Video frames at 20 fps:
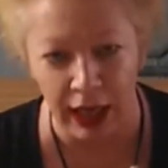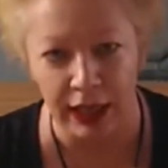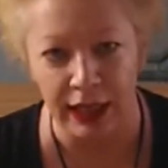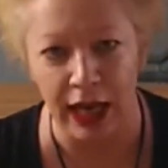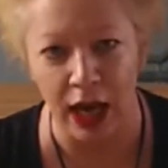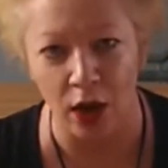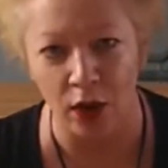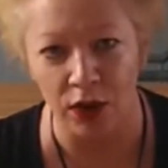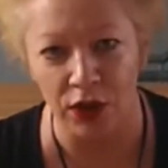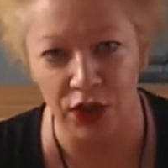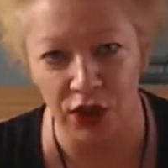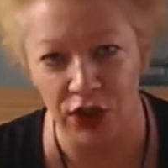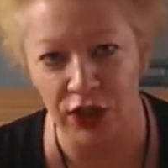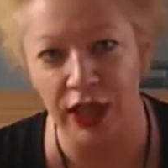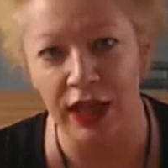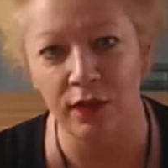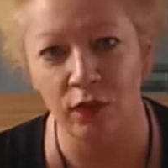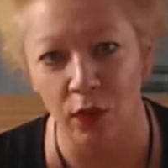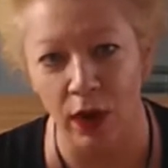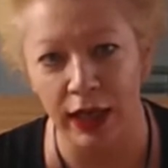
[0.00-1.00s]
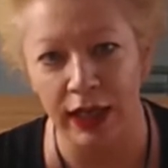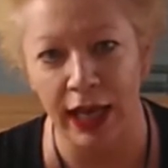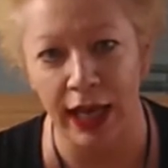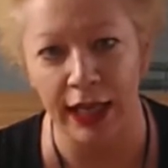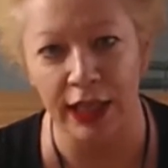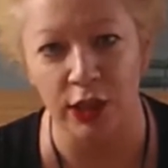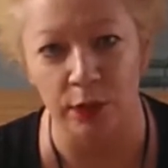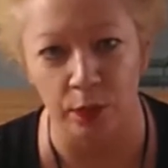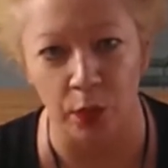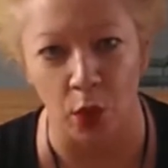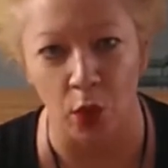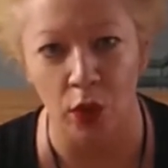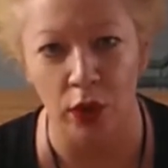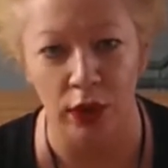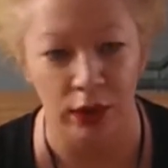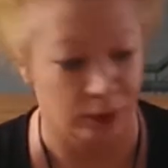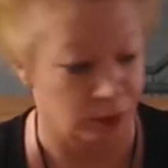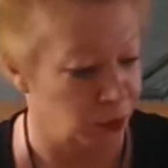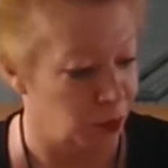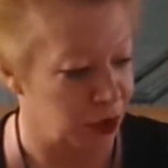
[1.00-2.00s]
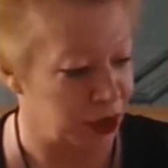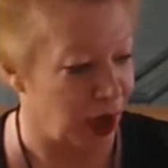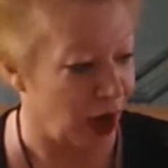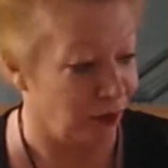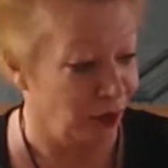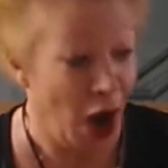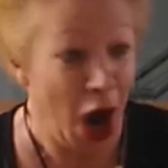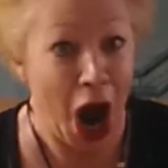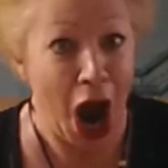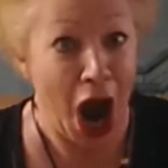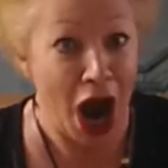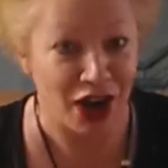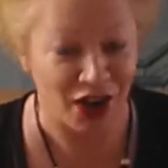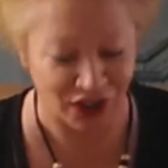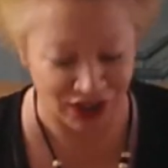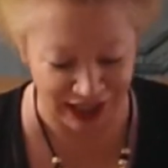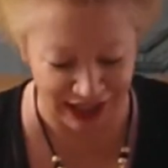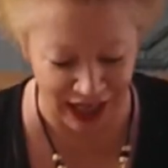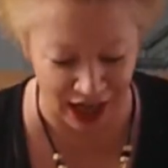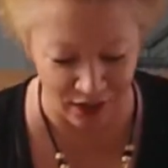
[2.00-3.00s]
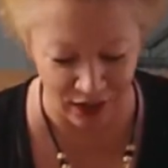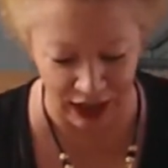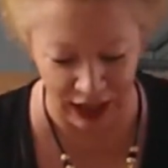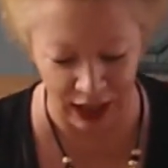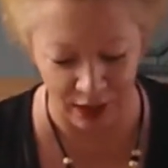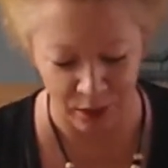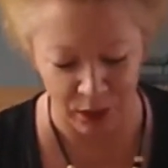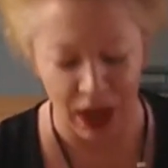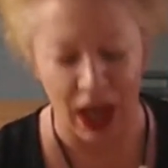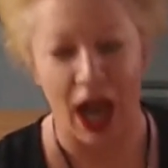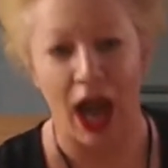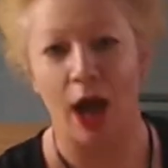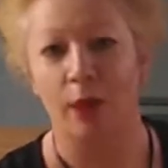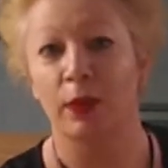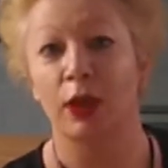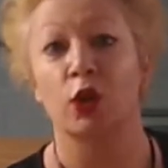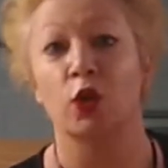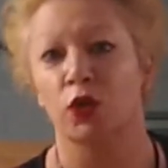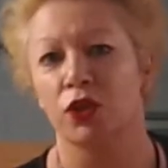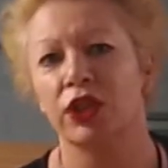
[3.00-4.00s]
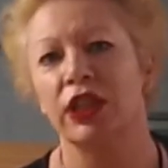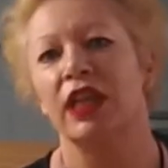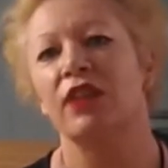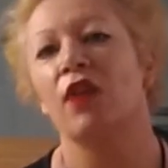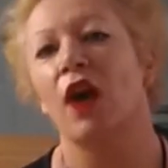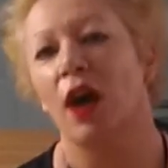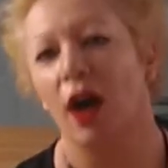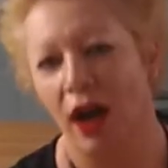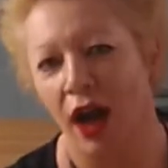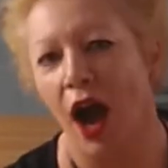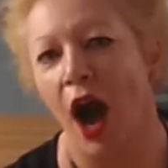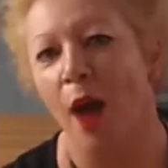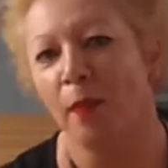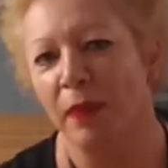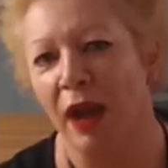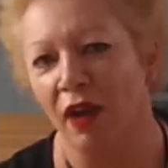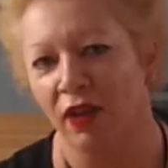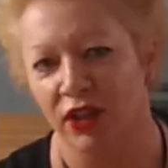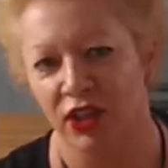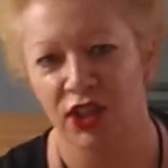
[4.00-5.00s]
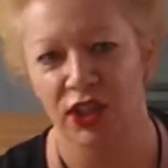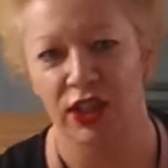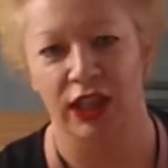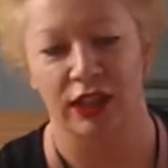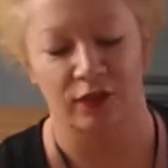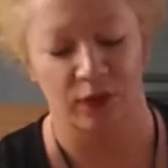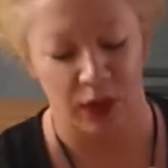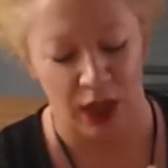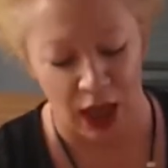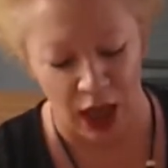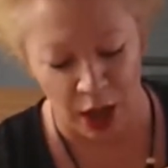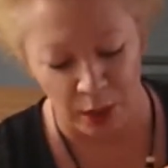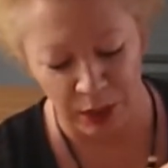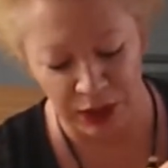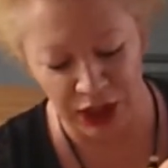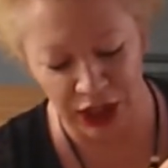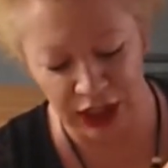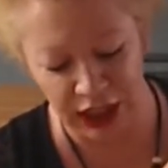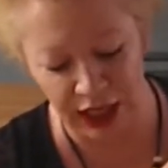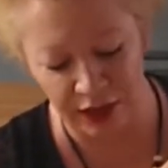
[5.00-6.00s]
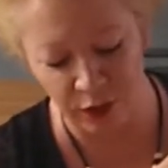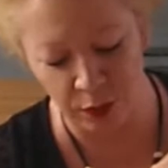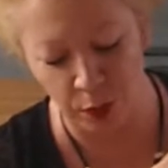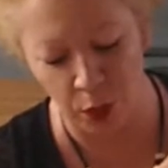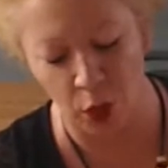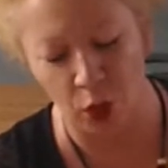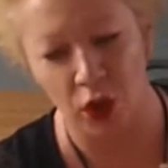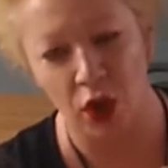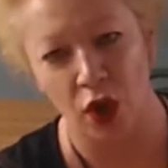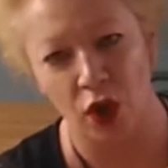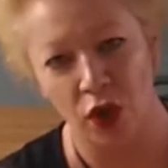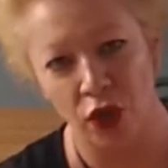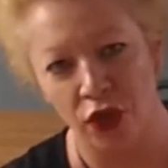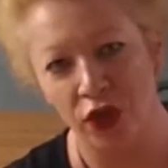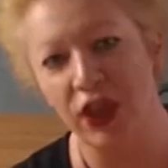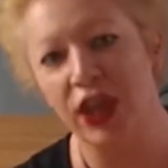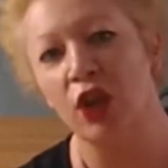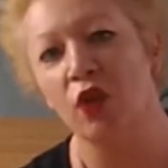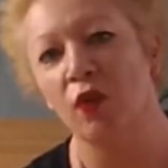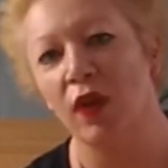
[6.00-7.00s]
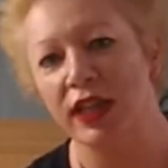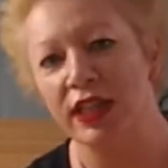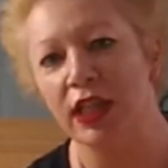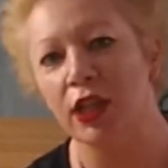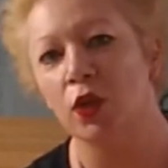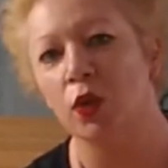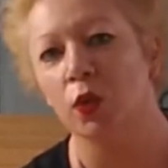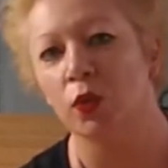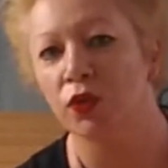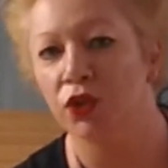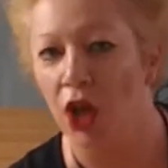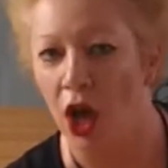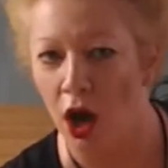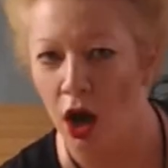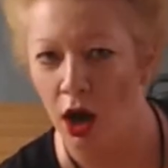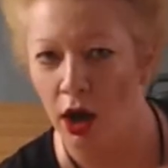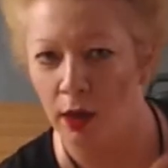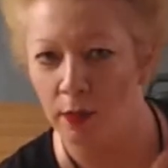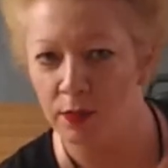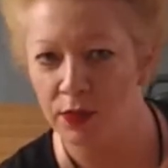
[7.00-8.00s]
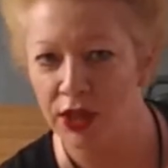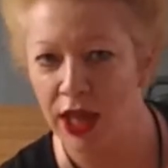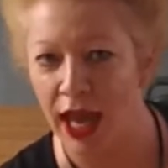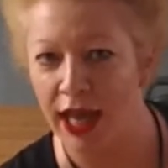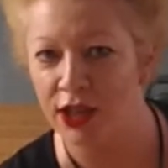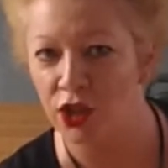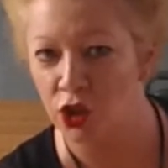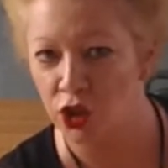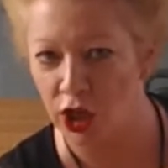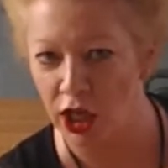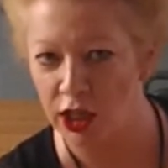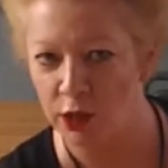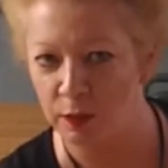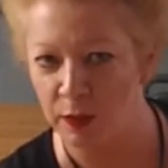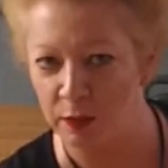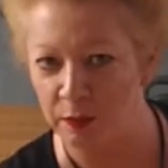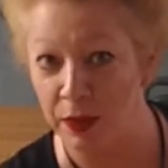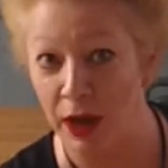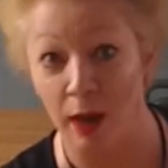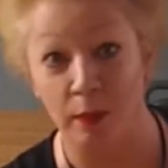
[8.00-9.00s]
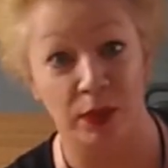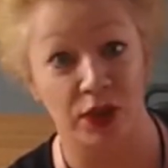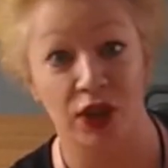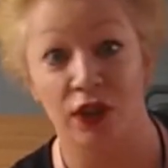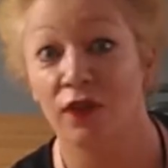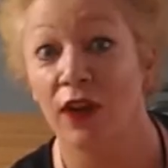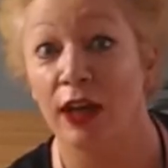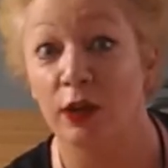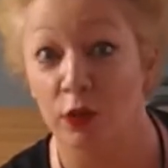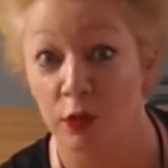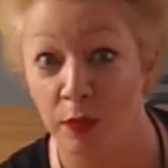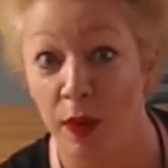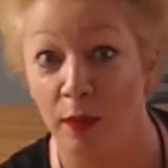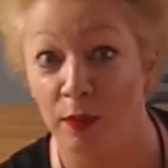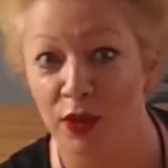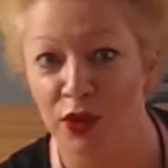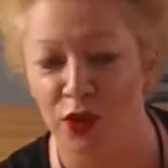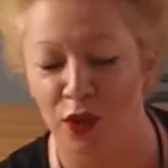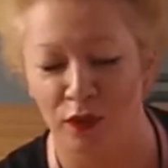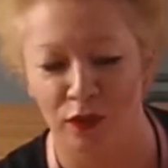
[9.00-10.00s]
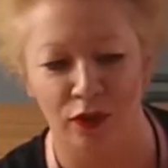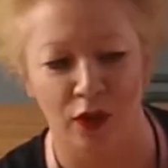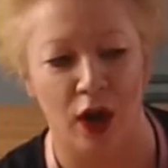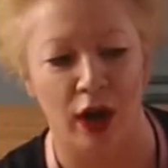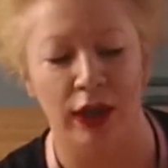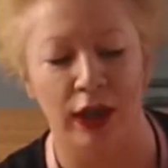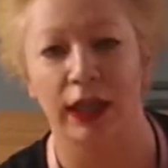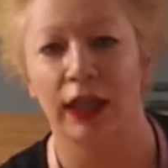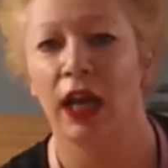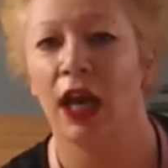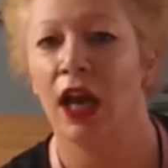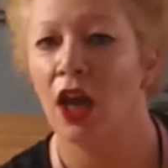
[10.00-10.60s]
Now, Steve Redhead's book, which I've got the cover here, and of course Steve, I'm married to Steve, but Steve's book, Theoretical Times, has just been published. In fact, it was published on Friday.